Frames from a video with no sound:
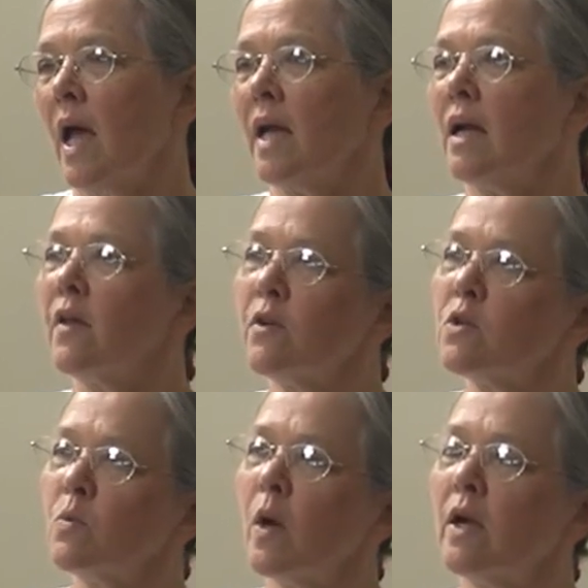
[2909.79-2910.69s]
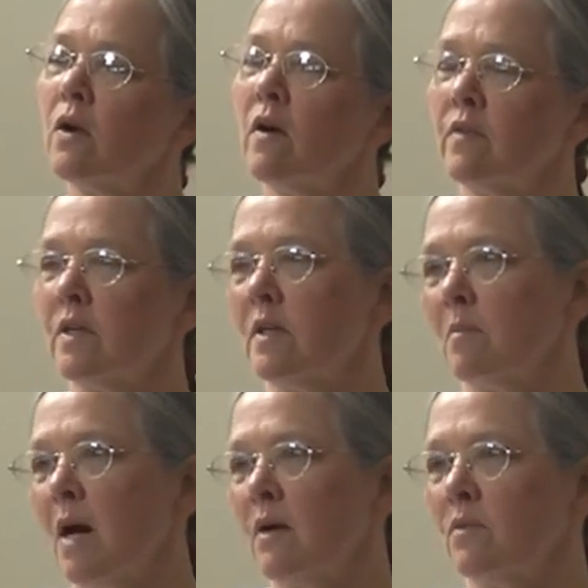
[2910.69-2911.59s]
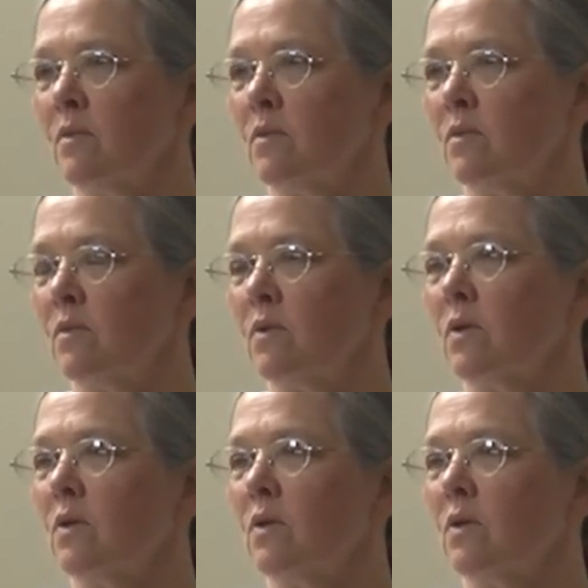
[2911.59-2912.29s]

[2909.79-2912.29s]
and others went off into the mountains